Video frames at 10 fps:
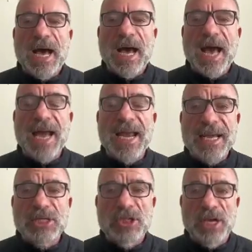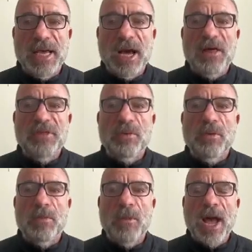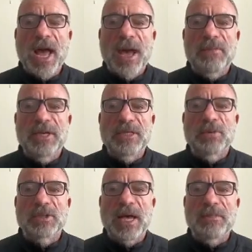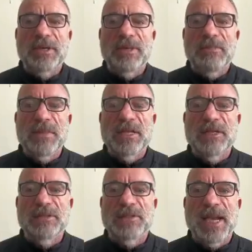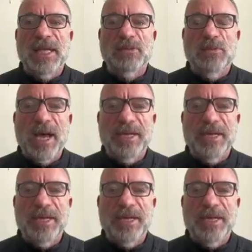And actually, I think what might happen is what's happened in the Midlands, Alex,